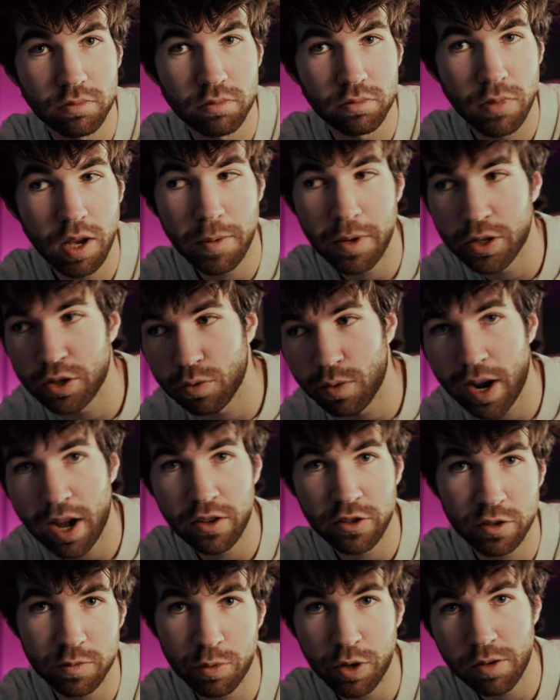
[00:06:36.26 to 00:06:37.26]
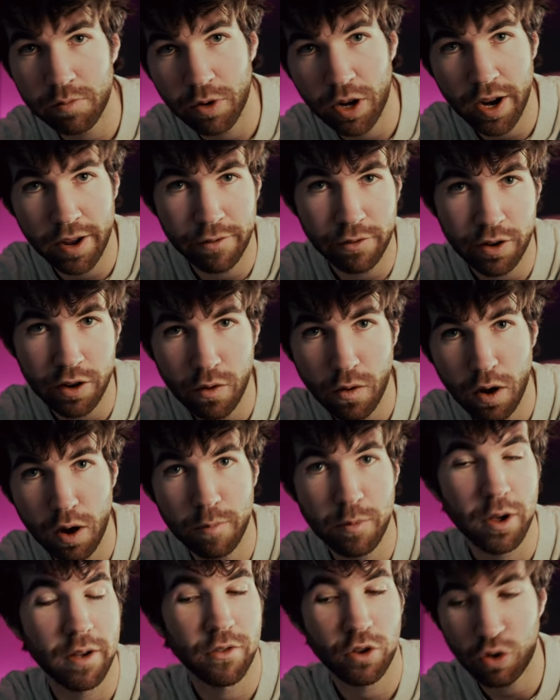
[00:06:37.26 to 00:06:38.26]
maybe it's around spring break for you. I
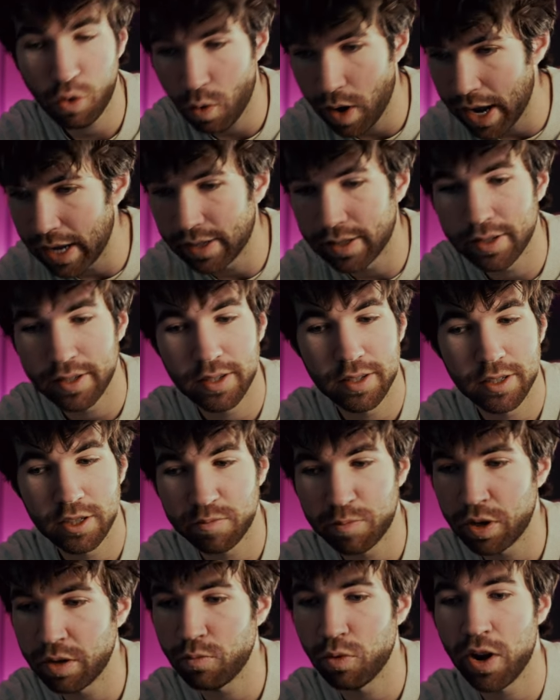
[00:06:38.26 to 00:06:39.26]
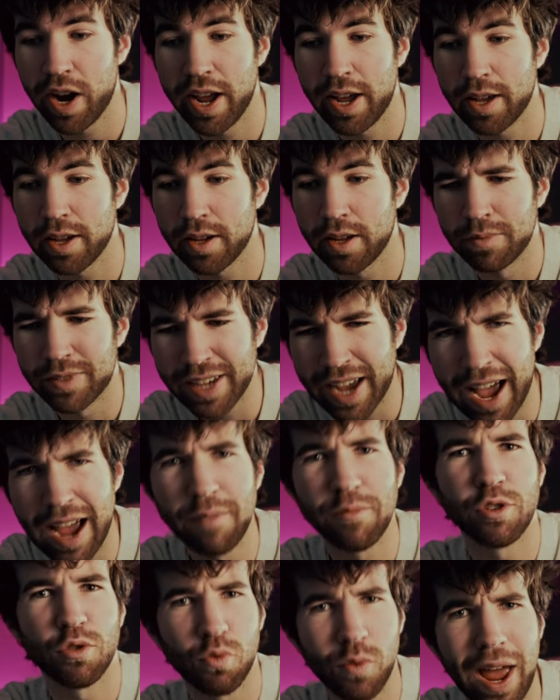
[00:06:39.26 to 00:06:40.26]
hope you have a great spring break.
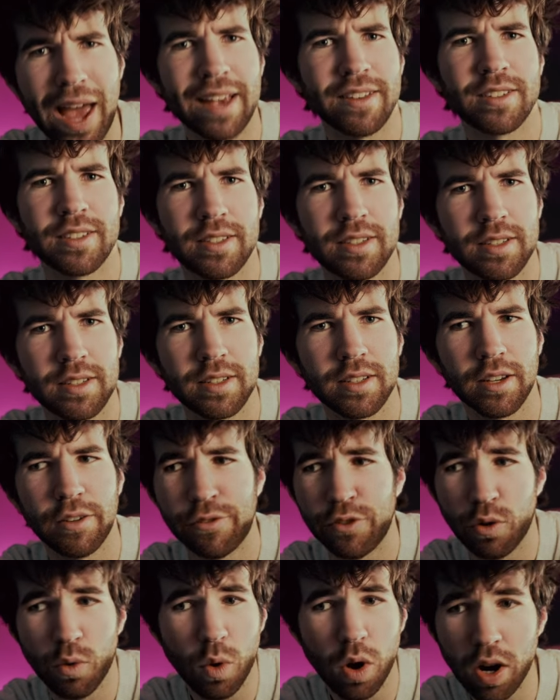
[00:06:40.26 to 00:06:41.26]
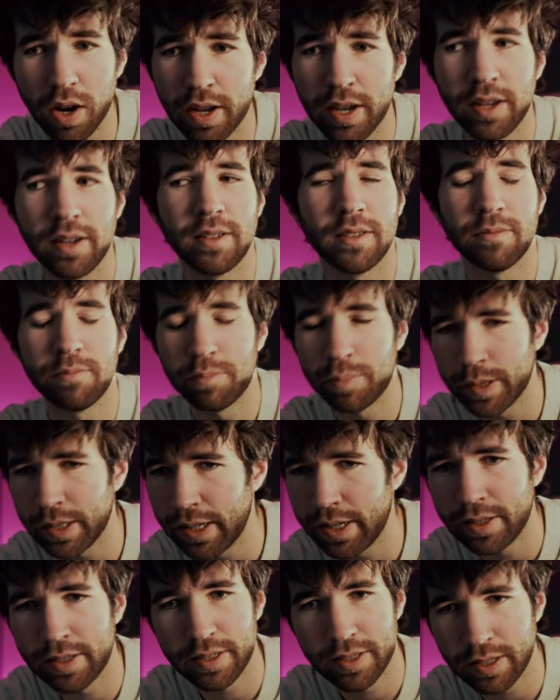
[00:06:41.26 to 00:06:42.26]
Time to rest. If you're working,
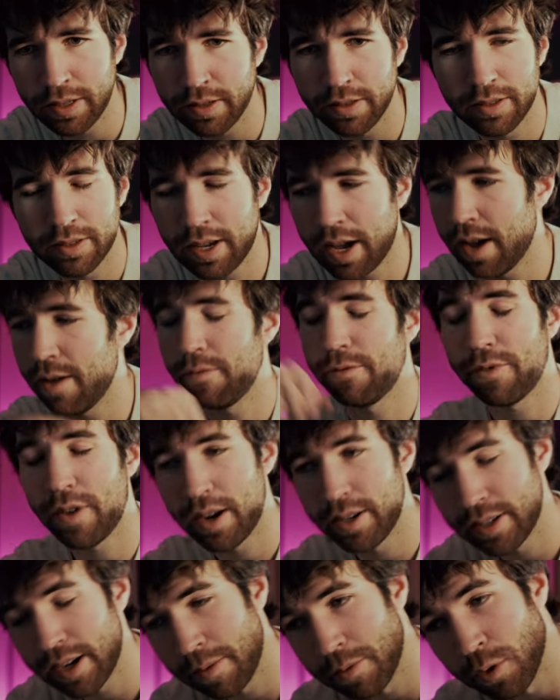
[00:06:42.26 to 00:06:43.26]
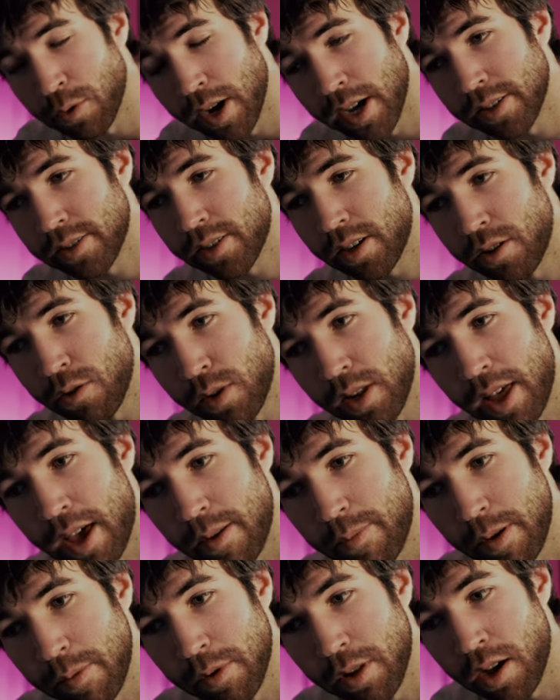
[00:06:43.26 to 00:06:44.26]
please still find time to rest. I know a lot
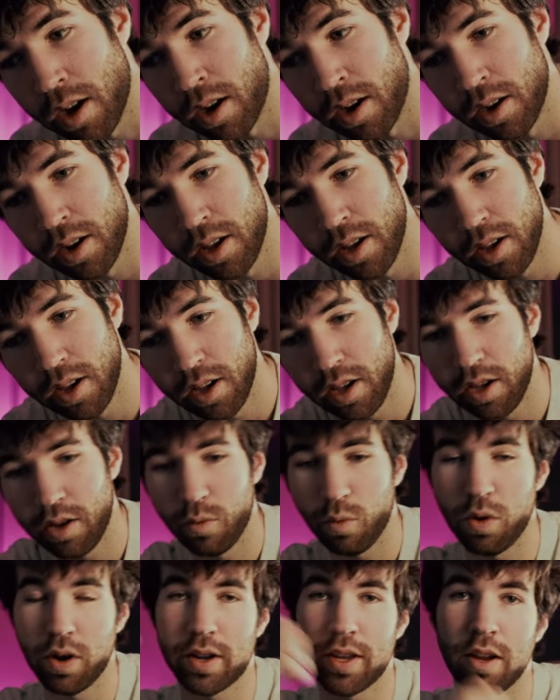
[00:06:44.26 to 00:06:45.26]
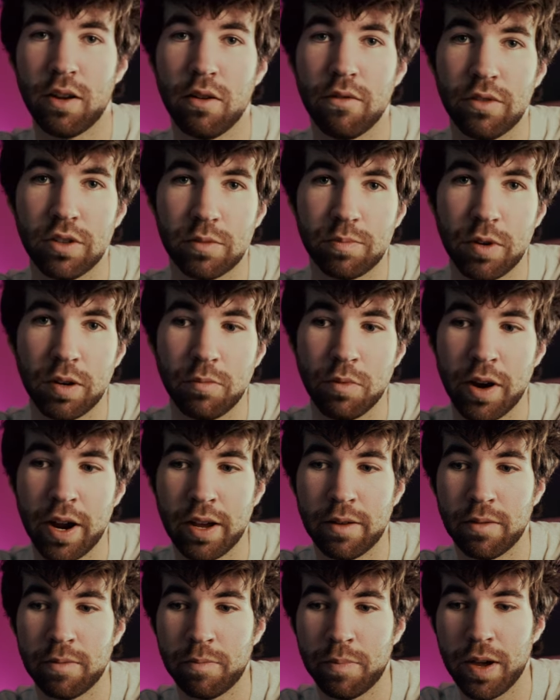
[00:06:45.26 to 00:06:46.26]
of people are working over spring
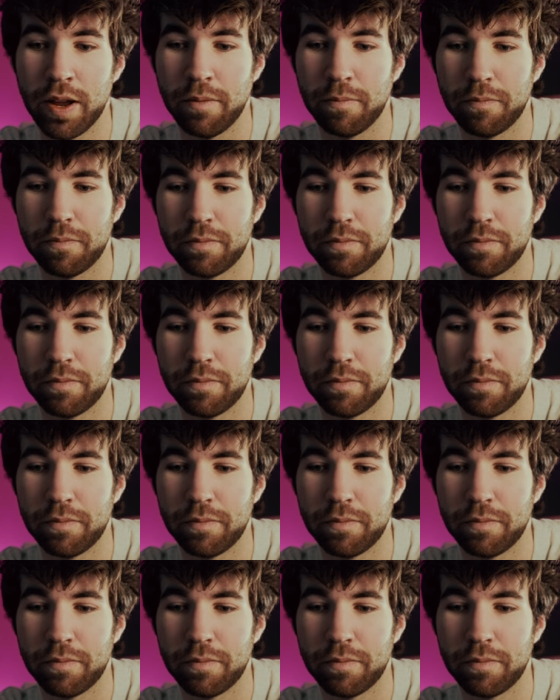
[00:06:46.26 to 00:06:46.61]
break, but